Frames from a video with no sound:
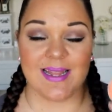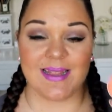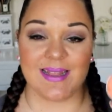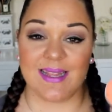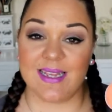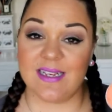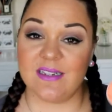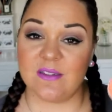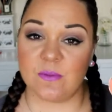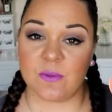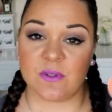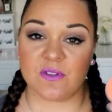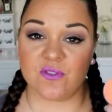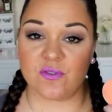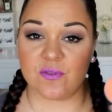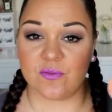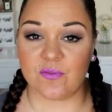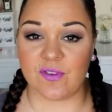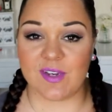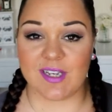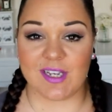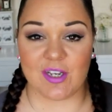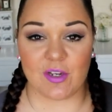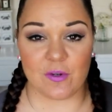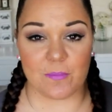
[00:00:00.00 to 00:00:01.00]
these ones are a
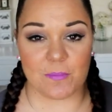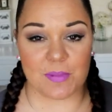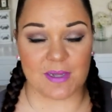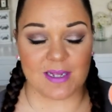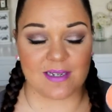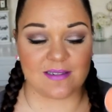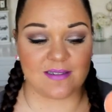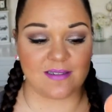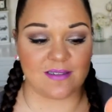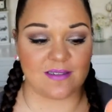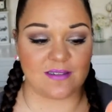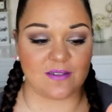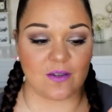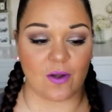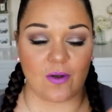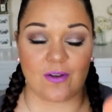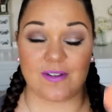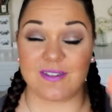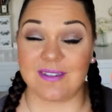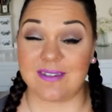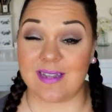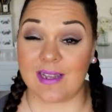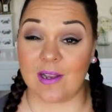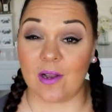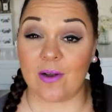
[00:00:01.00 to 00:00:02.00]
really good place to start
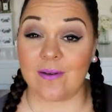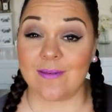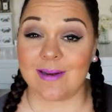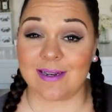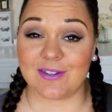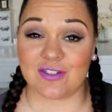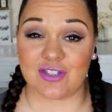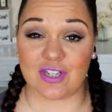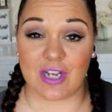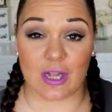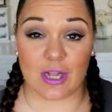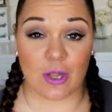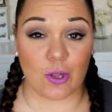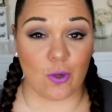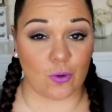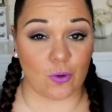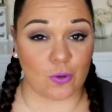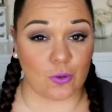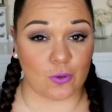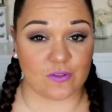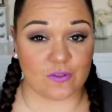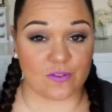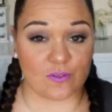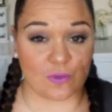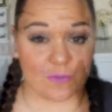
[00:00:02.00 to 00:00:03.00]
because they are actually a lot
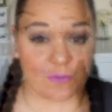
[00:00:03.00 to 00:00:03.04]
softer.